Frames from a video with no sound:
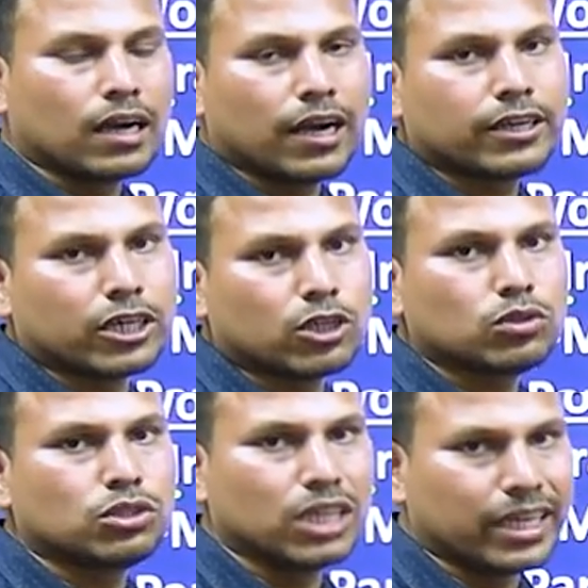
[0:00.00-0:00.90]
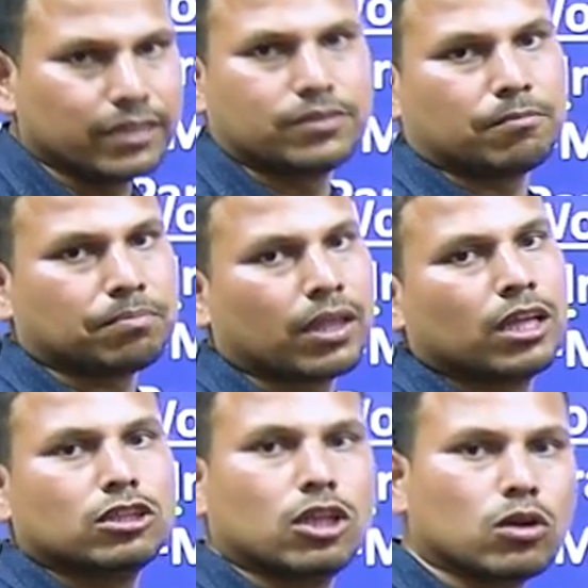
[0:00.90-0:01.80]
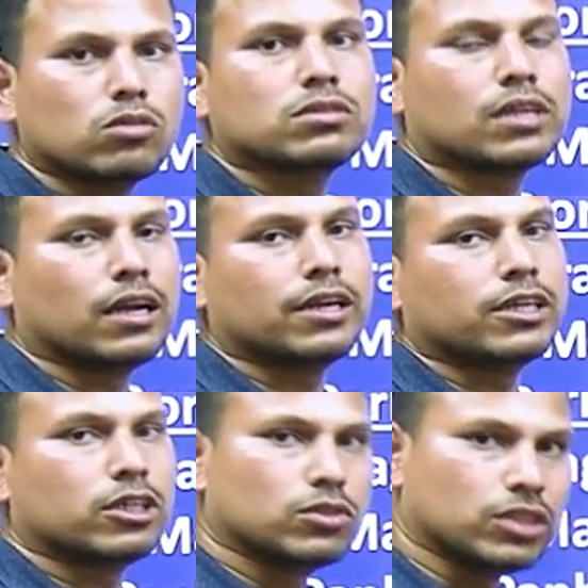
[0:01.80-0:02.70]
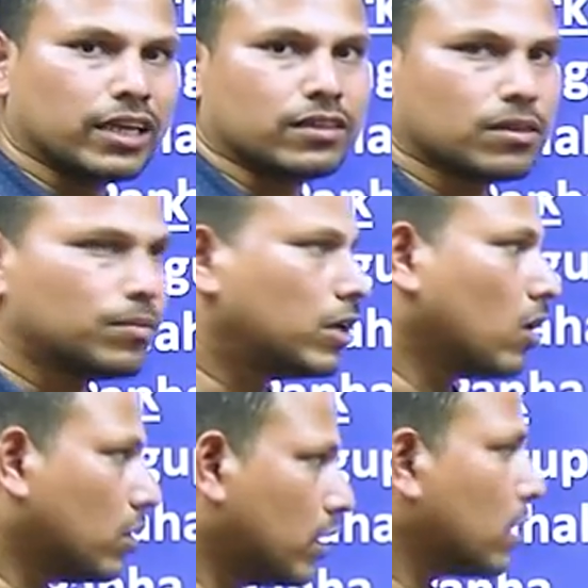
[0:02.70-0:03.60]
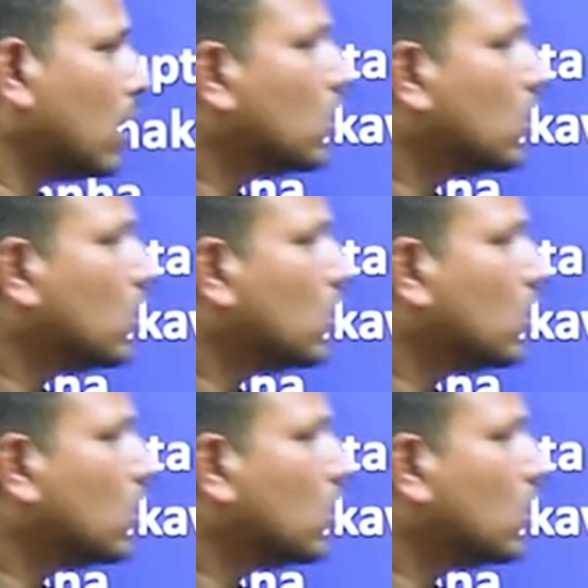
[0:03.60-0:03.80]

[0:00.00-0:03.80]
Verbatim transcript: related to Jainism, the rules related to Jainism and all that.